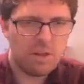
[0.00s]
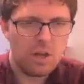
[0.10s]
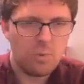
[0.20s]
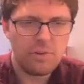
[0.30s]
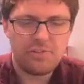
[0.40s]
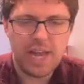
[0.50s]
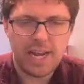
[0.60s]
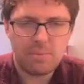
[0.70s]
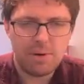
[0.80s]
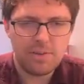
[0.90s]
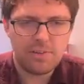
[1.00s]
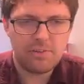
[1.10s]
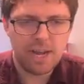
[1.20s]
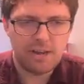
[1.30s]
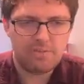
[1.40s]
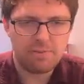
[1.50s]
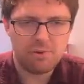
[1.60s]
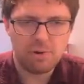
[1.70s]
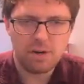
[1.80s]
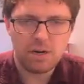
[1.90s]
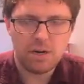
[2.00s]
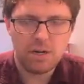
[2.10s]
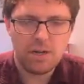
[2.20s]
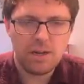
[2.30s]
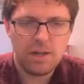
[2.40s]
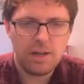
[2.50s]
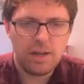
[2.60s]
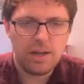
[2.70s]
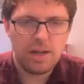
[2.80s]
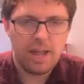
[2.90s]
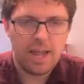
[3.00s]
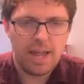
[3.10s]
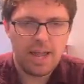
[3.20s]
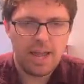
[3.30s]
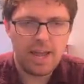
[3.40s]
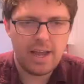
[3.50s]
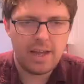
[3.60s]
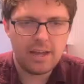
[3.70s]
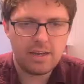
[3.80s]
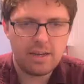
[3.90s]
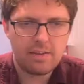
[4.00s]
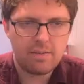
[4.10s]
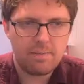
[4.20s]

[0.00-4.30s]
we stack up on the second floor and